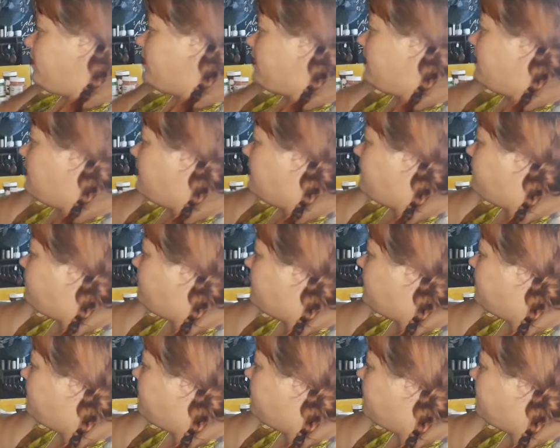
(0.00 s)
and bring a bit
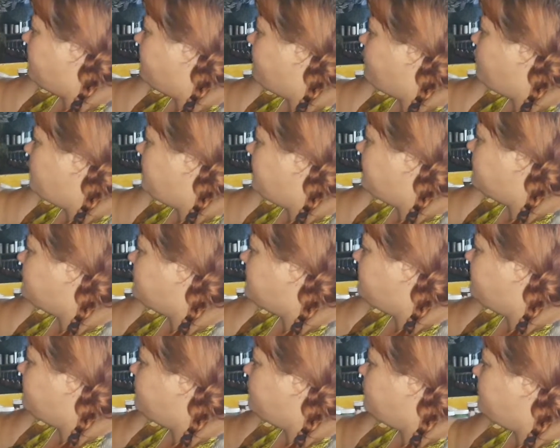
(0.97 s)
of foliage in for
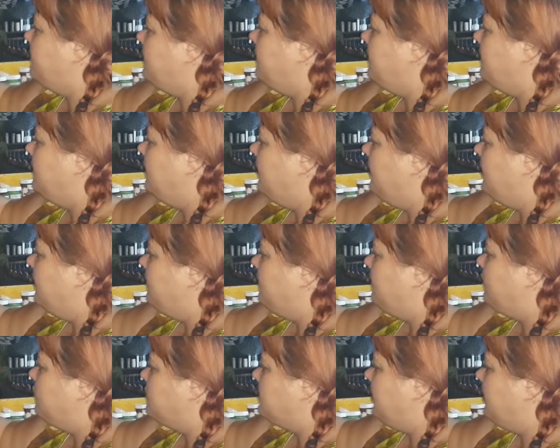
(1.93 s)
me, because
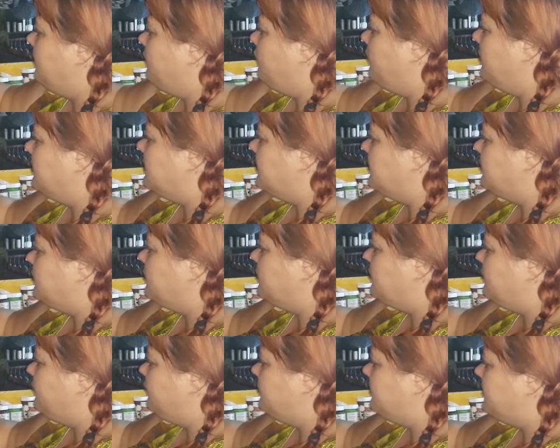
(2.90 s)
otherwise it's
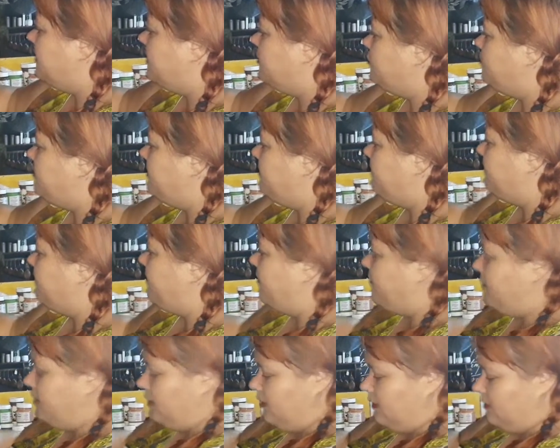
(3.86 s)
tend to be
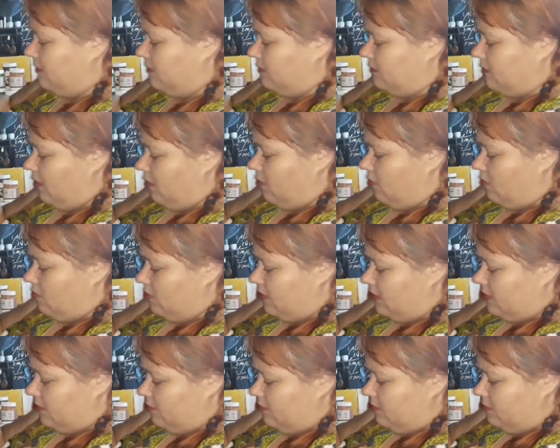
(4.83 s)
very dull and
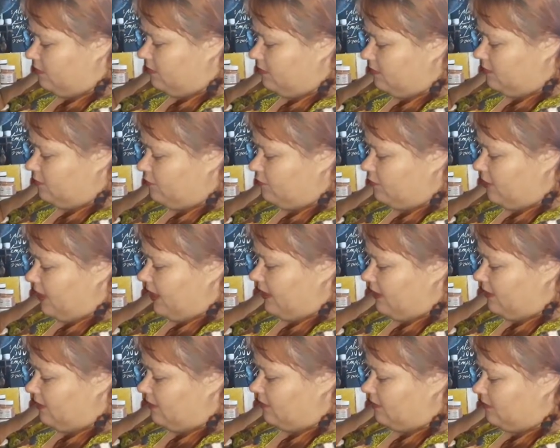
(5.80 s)
grey
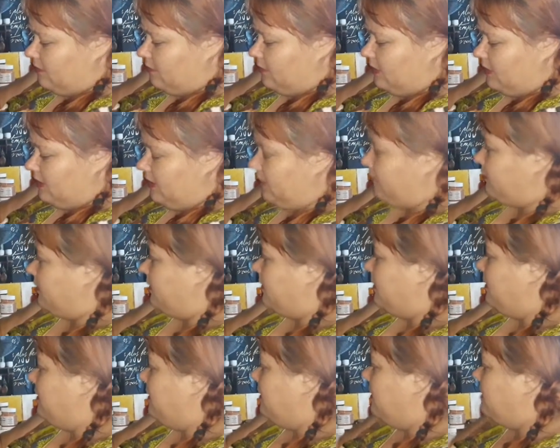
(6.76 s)
and whatever.
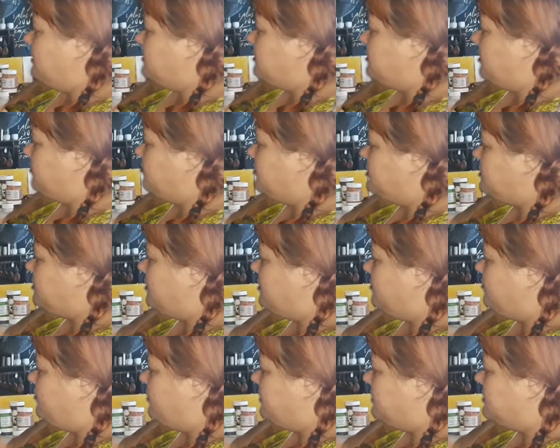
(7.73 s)
So I'm just going to
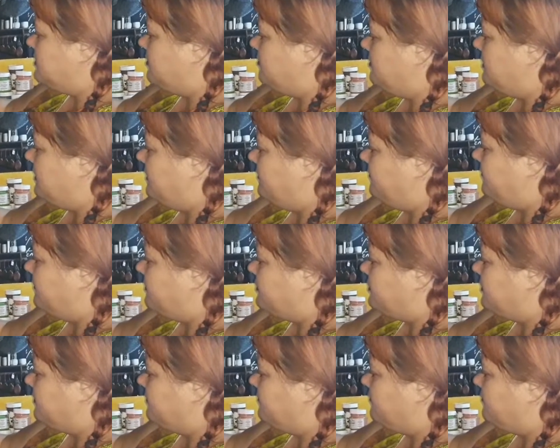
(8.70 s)
bring some leafage in
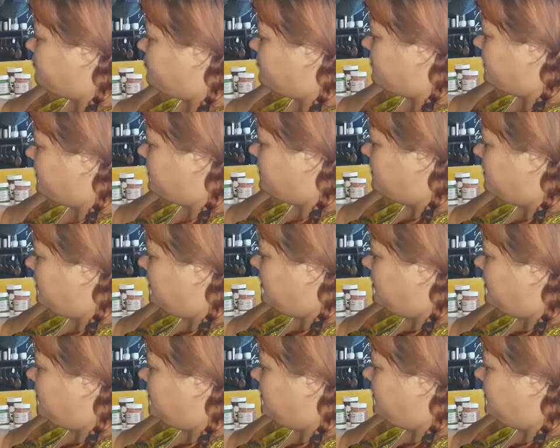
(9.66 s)
for me,
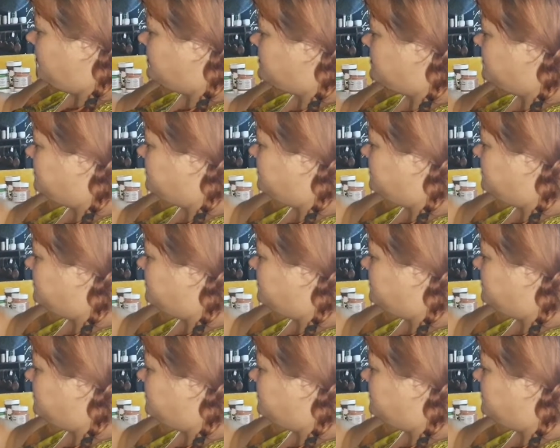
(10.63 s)
nice and